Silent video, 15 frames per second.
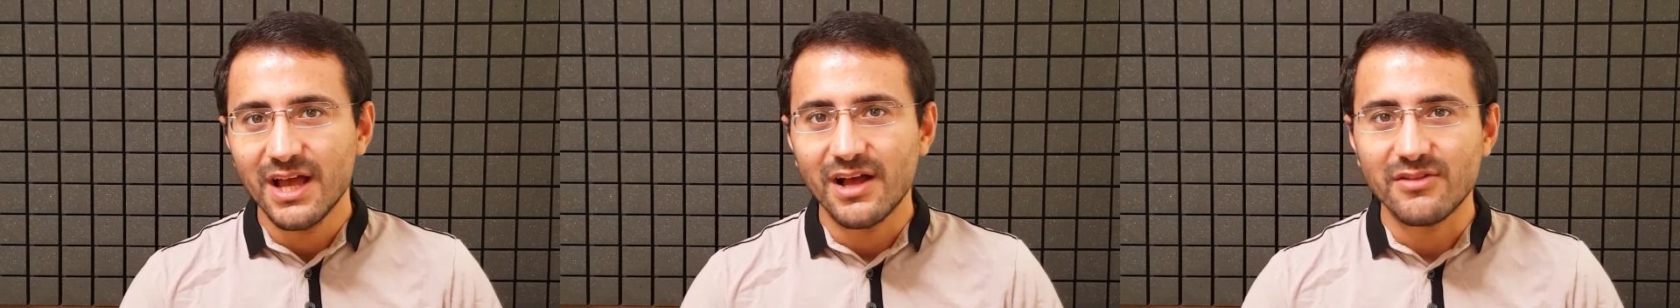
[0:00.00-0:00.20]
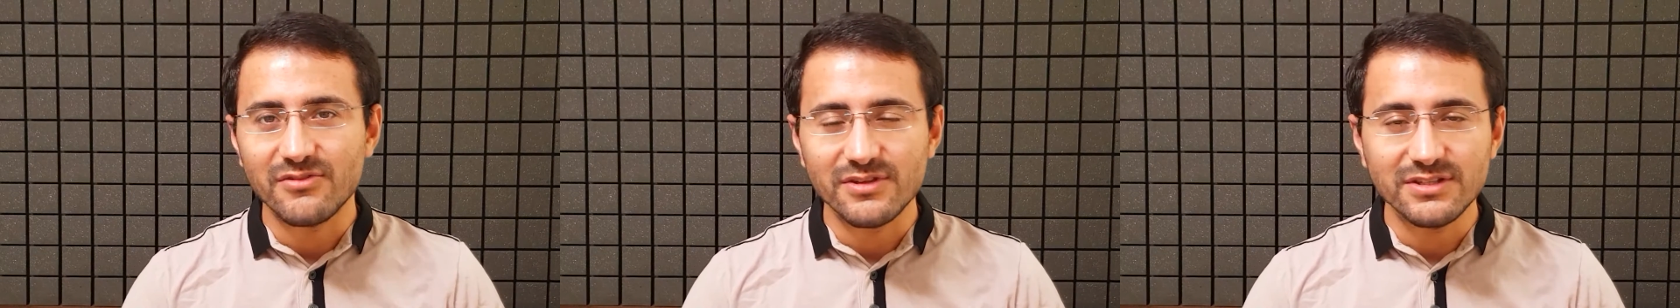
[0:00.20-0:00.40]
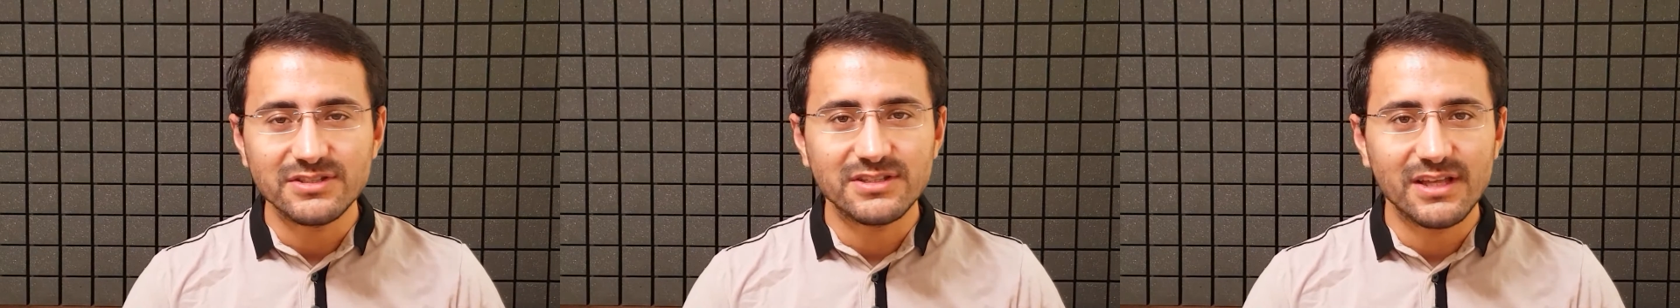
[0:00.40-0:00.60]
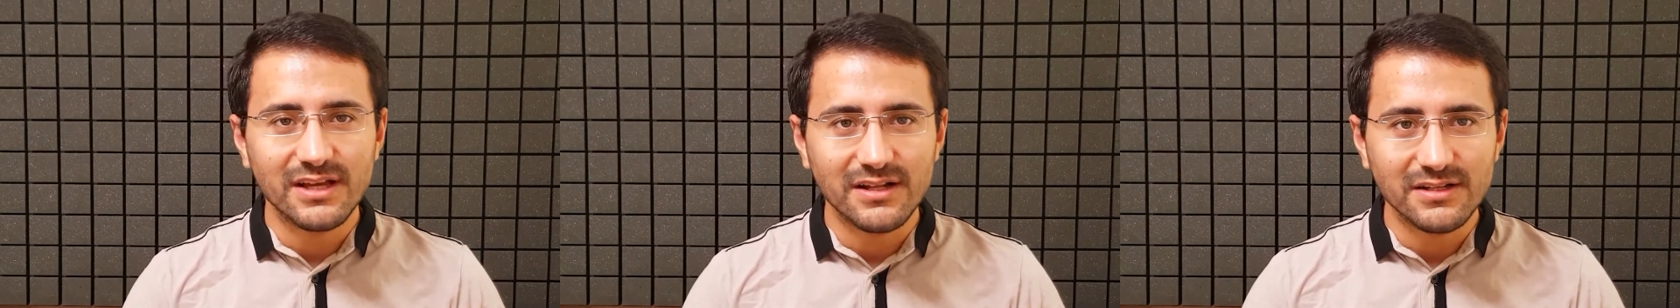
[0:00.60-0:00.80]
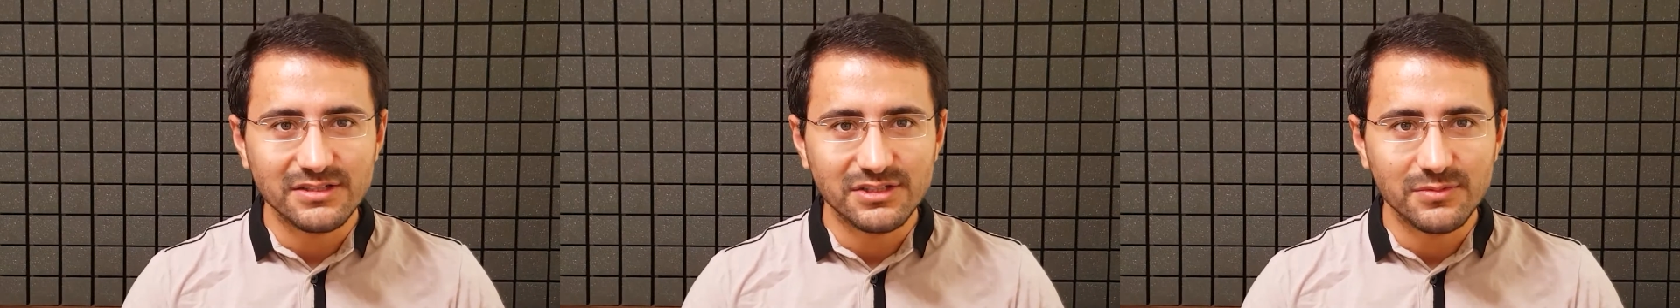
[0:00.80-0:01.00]
and this
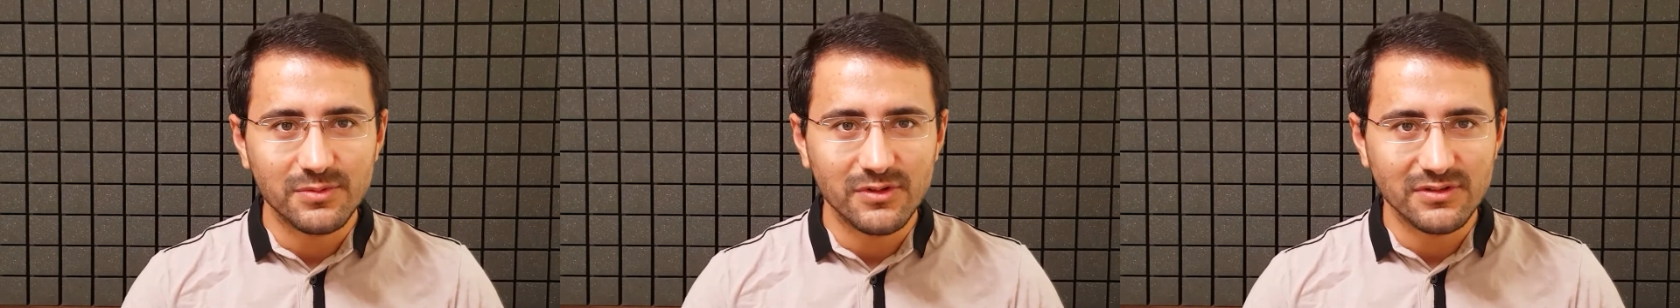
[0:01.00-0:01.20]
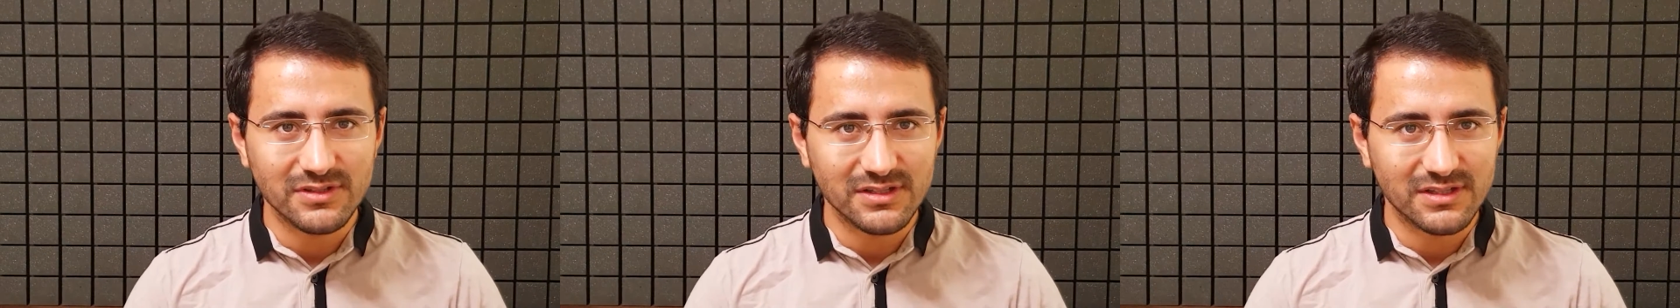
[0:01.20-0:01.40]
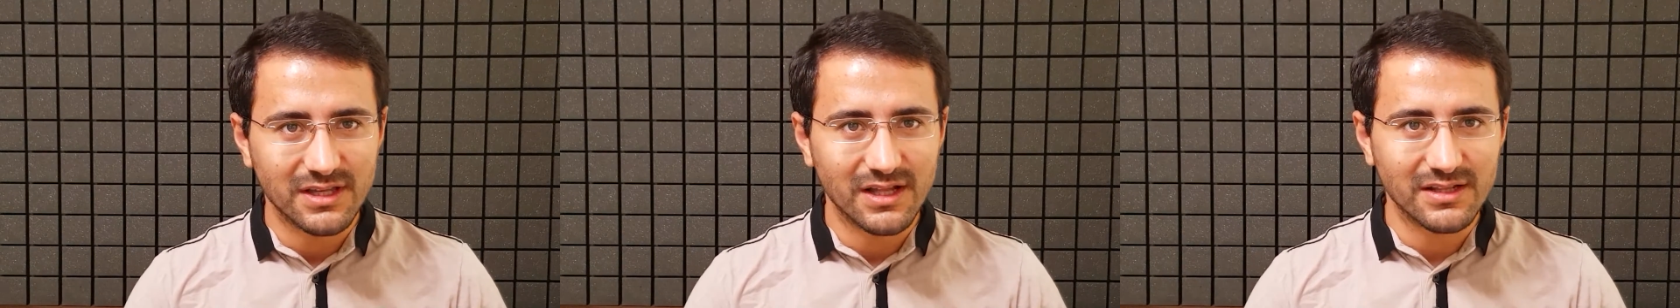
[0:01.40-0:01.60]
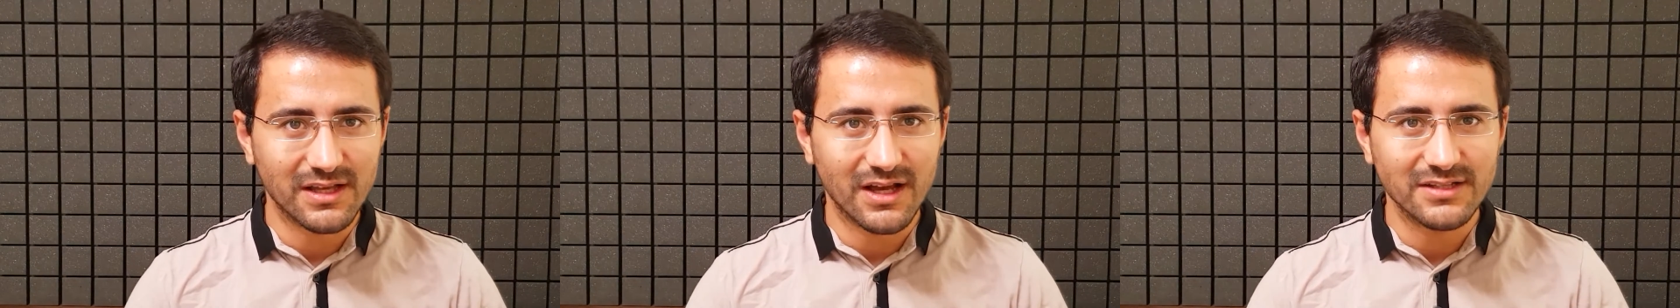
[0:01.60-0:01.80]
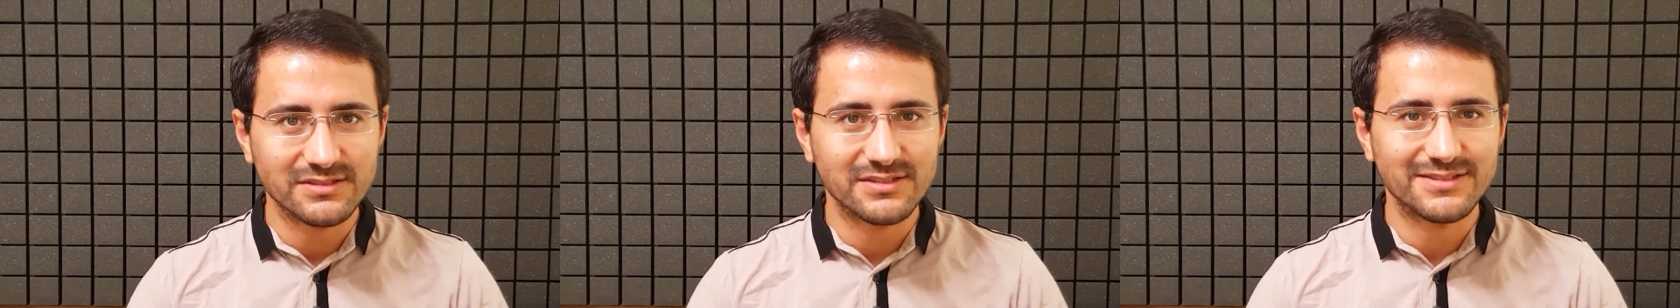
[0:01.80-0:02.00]
negligible detail
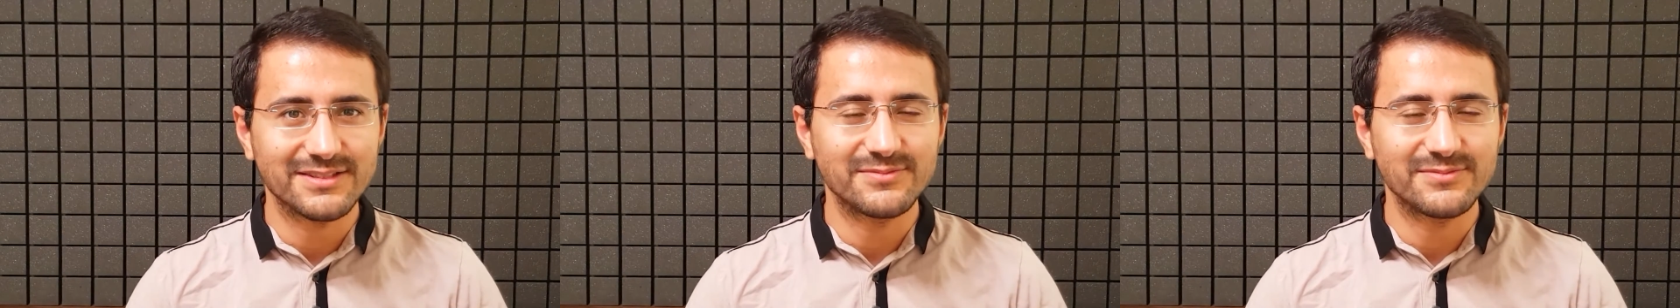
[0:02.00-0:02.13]
causes